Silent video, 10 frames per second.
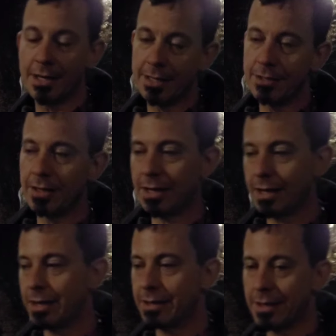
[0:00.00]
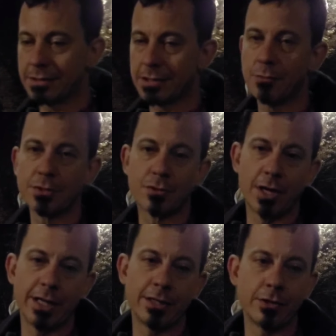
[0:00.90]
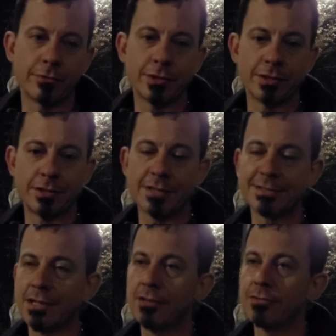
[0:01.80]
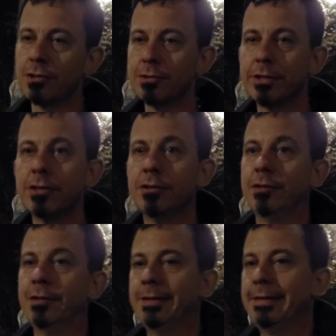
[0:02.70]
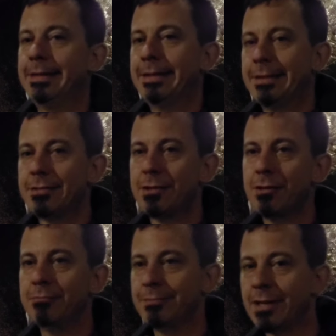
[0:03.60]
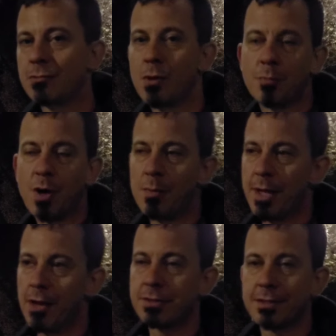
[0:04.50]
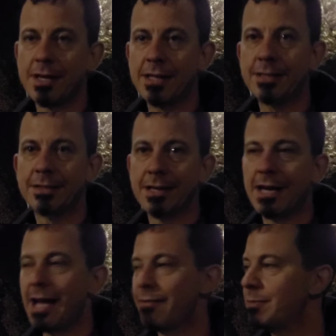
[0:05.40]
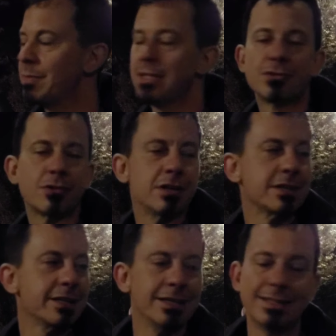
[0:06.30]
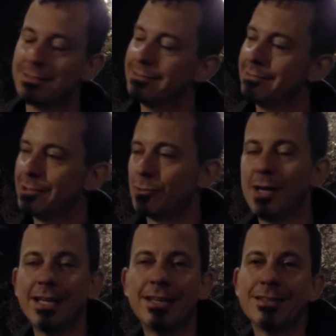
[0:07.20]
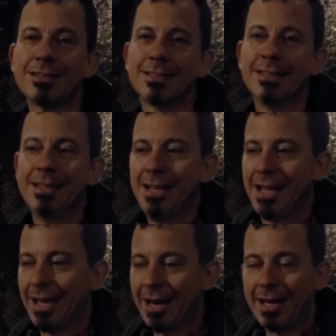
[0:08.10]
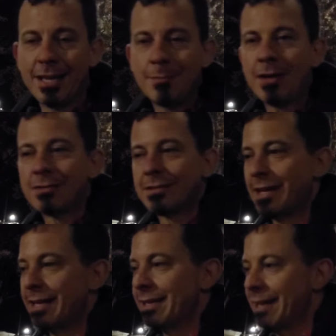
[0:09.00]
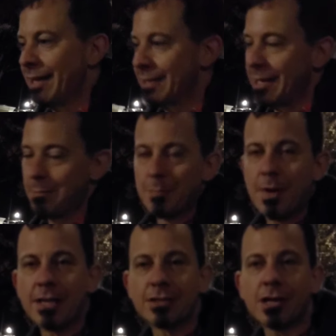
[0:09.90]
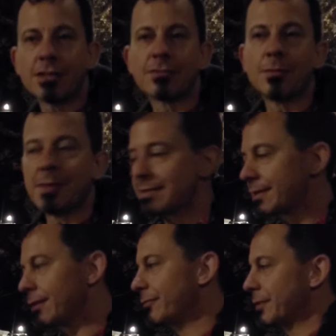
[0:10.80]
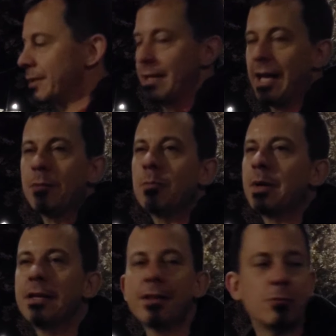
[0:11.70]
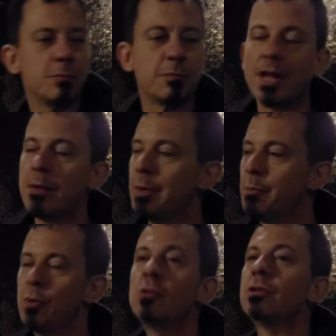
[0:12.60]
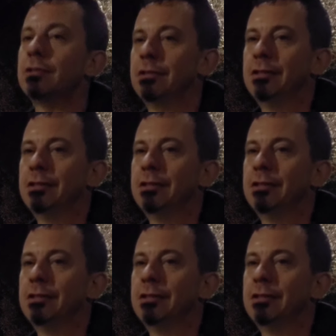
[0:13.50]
I, I, I actually was crying over a lost love earlier. Oh. So that's what brought me out tonight. Well, I'm I sorry about been that. drunk man. in 20 years. And I came out tonight and I kept buying shots for myself and anybody that would play me pool.